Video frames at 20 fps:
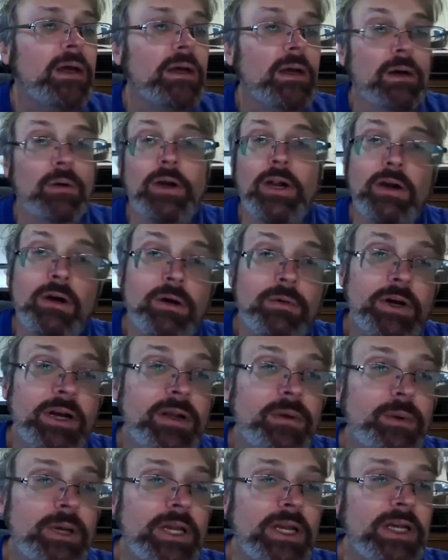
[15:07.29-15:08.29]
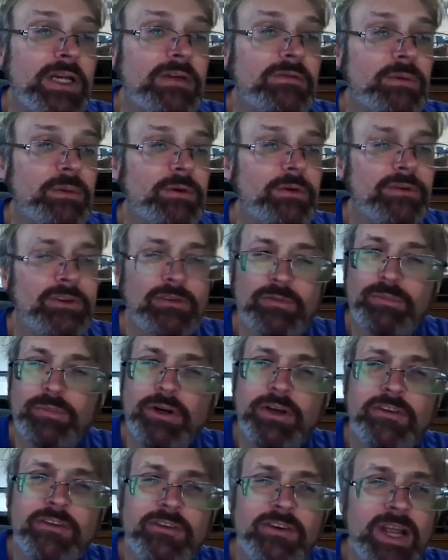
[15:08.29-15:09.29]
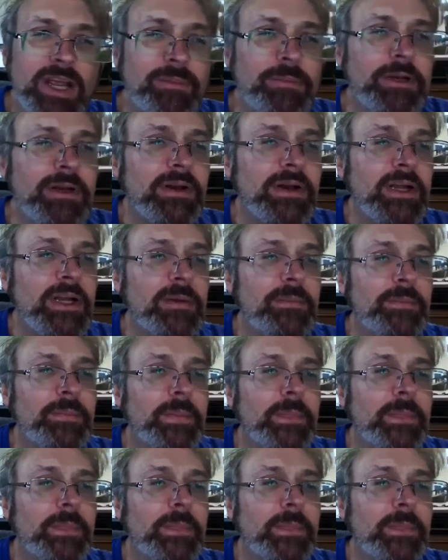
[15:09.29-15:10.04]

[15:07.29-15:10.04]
All right, already we have a, it's pretty snappy today.